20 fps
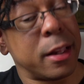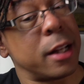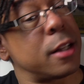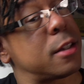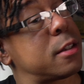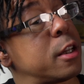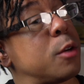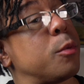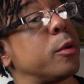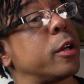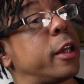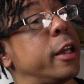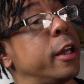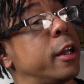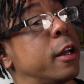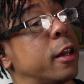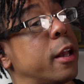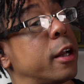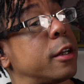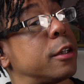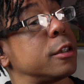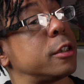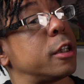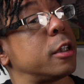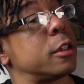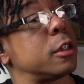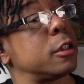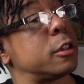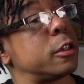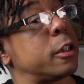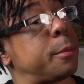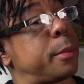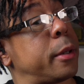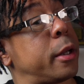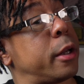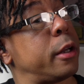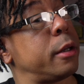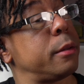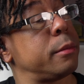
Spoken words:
Let's see what Key Collector says I should have paid.